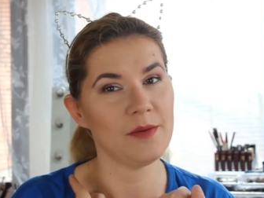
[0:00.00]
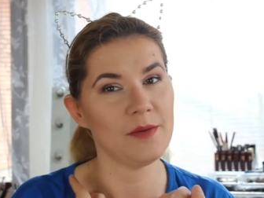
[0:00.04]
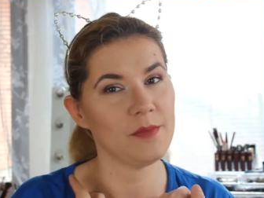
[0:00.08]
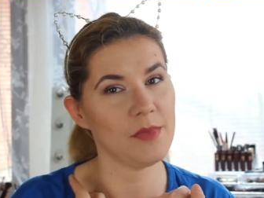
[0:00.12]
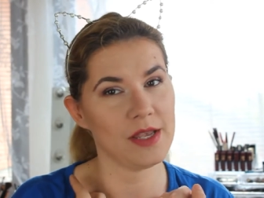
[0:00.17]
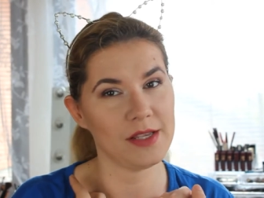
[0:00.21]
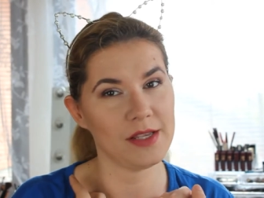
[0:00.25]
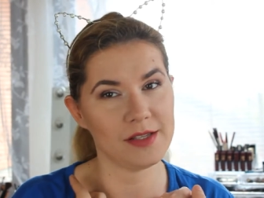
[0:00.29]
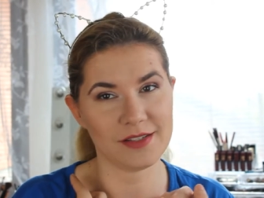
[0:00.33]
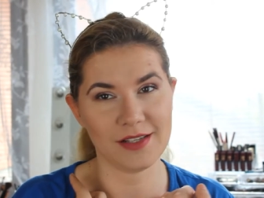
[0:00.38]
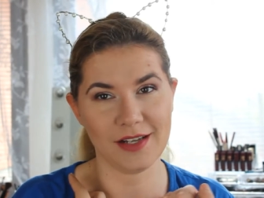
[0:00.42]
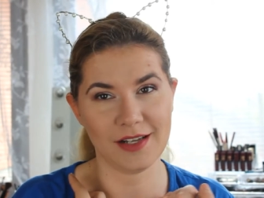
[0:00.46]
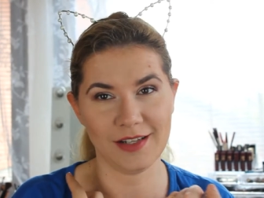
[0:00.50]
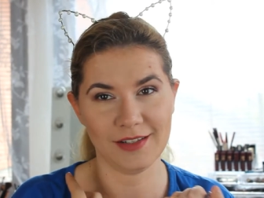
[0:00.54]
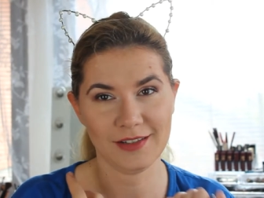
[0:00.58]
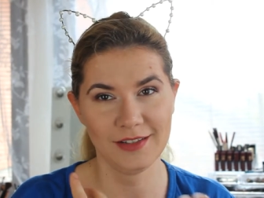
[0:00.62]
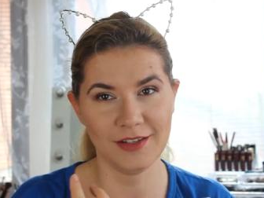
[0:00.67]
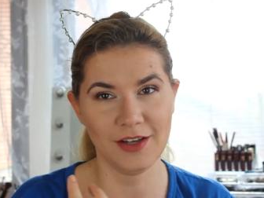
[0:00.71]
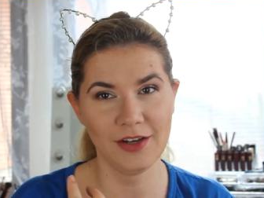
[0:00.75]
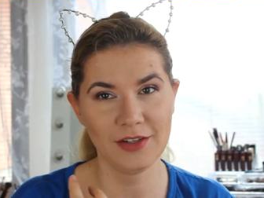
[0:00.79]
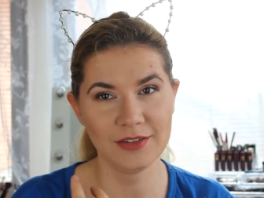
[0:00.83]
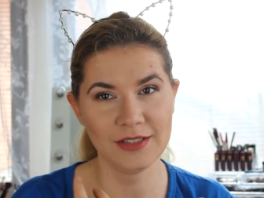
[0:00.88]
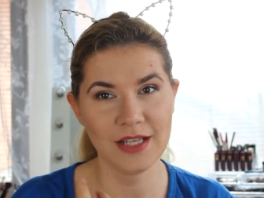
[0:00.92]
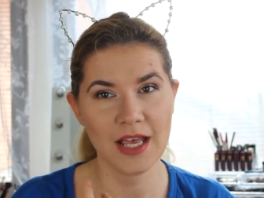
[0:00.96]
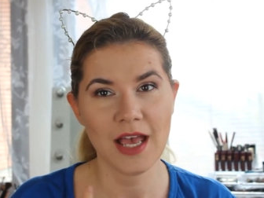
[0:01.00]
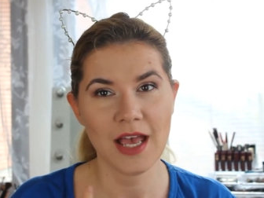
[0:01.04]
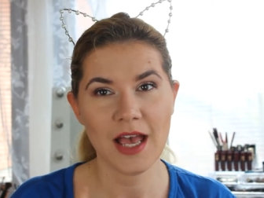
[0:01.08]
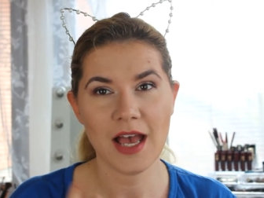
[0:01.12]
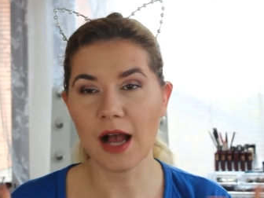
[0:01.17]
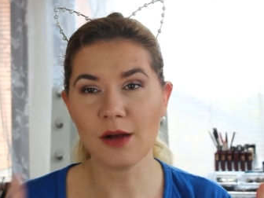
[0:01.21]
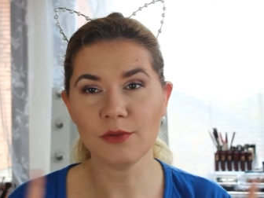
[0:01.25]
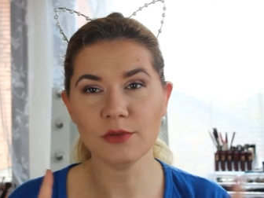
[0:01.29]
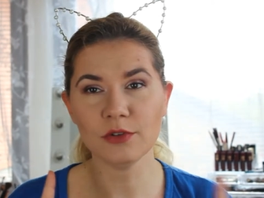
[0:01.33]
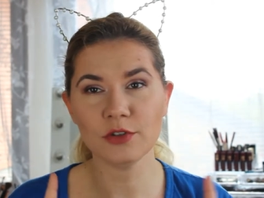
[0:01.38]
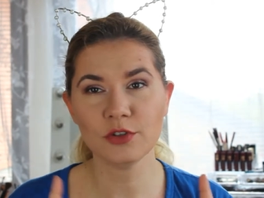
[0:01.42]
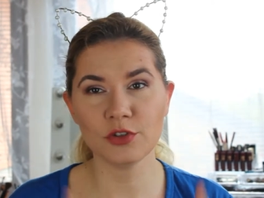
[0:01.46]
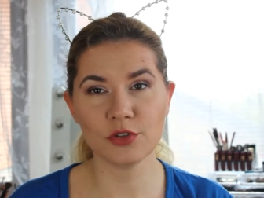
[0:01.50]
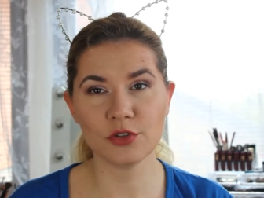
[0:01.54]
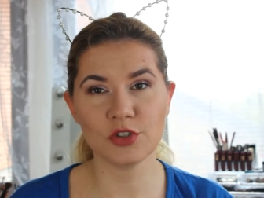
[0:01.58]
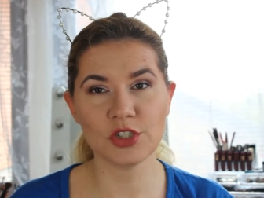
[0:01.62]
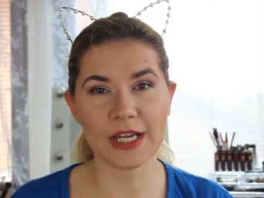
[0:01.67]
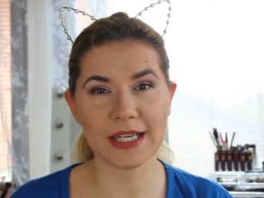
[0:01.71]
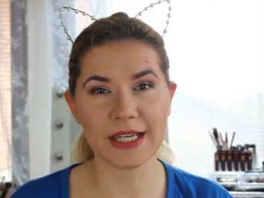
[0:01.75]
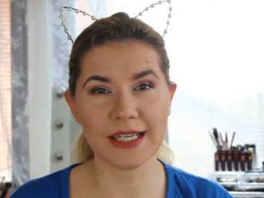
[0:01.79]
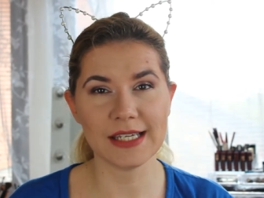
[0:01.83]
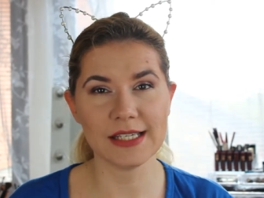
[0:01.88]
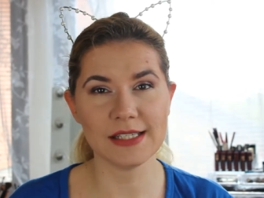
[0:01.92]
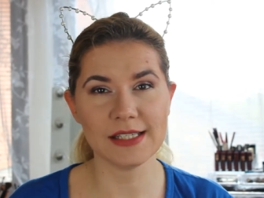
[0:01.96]
means a lot I will do
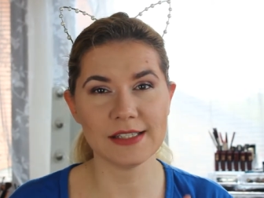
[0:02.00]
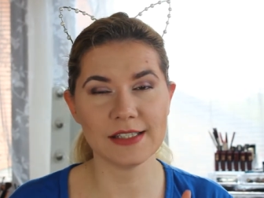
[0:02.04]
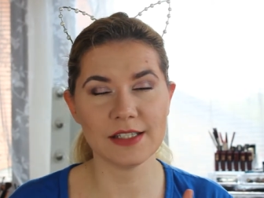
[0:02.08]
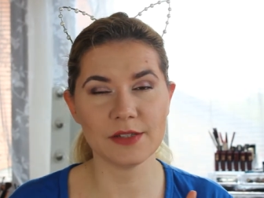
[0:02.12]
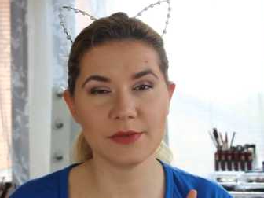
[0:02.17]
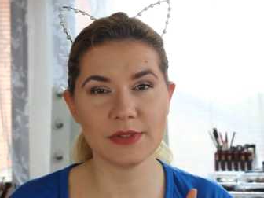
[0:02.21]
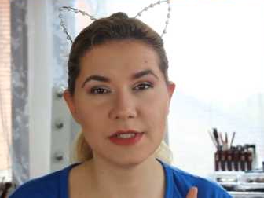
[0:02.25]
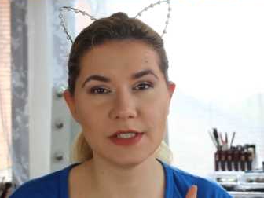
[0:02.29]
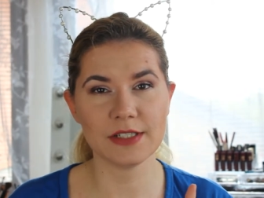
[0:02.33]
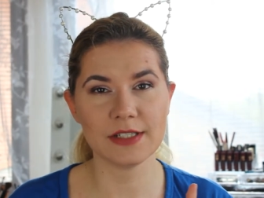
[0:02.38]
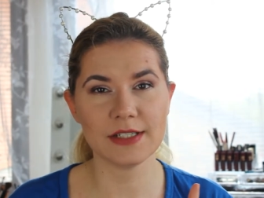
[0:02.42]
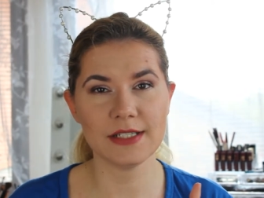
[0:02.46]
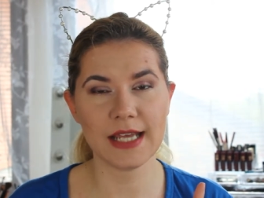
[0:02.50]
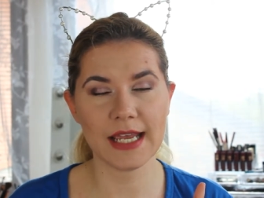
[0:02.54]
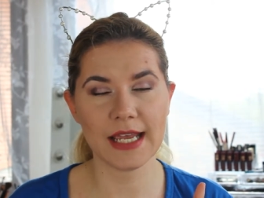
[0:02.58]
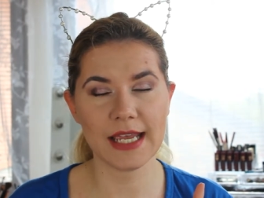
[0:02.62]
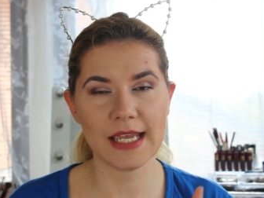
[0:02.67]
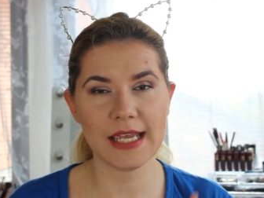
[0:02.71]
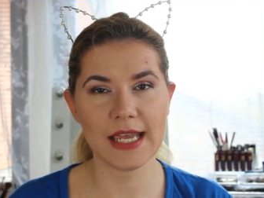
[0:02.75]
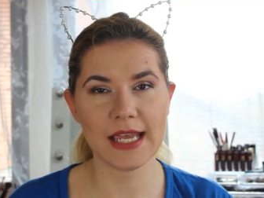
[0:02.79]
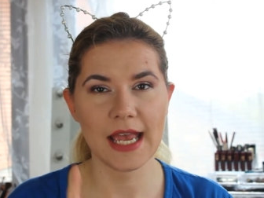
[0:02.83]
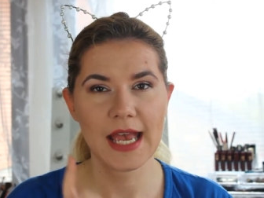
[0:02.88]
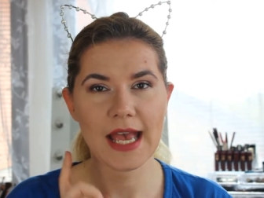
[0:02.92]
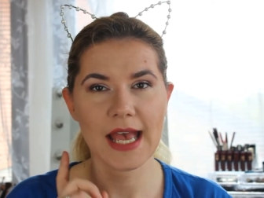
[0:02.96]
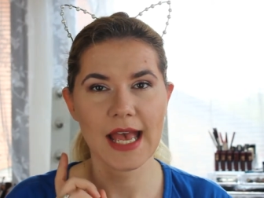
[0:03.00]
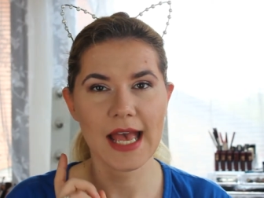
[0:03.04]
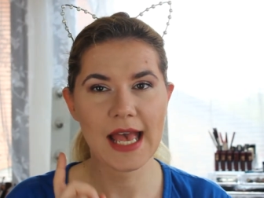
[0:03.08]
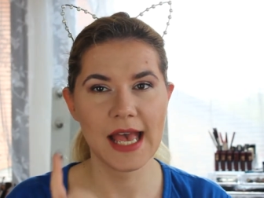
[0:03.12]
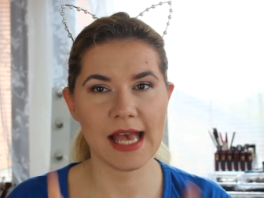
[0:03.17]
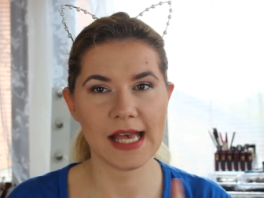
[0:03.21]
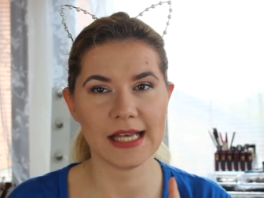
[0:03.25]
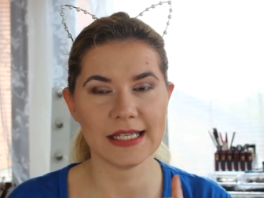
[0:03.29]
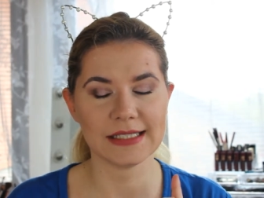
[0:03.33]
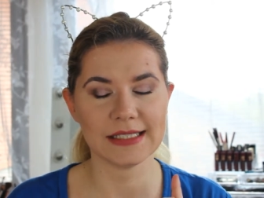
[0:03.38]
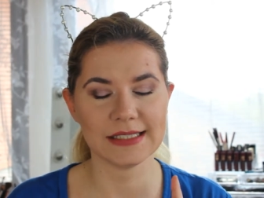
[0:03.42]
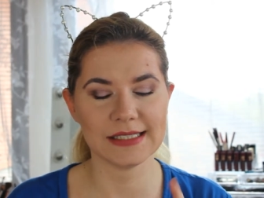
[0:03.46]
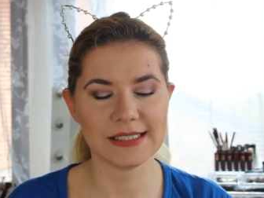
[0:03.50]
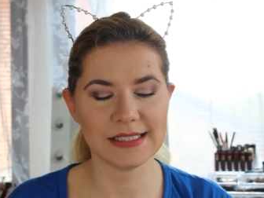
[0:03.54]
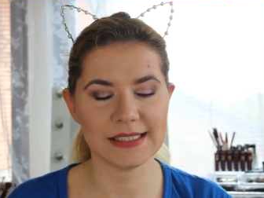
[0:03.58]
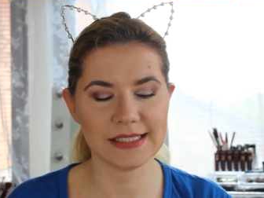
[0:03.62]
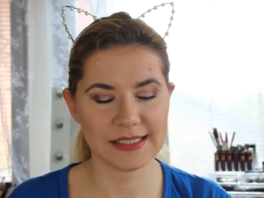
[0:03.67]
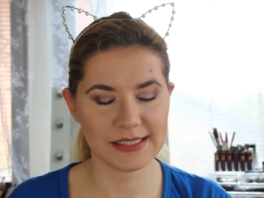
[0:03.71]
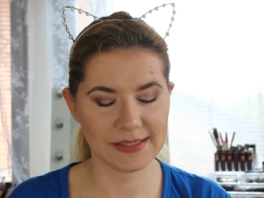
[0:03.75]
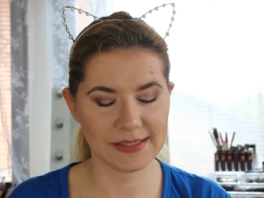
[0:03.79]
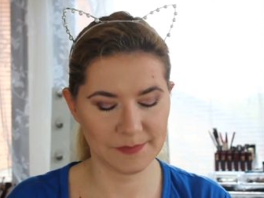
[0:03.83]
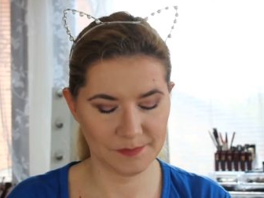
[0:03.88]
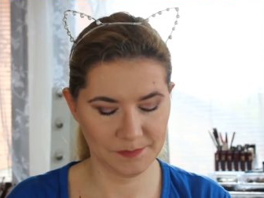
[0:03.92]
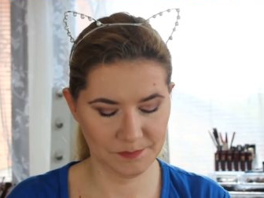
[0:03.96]
check-ins during the day and
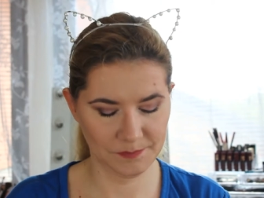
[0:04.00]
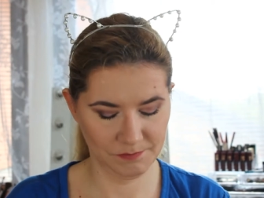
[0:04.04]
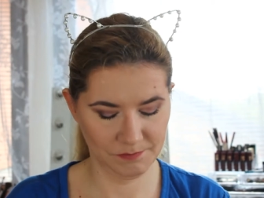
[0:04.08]
uh,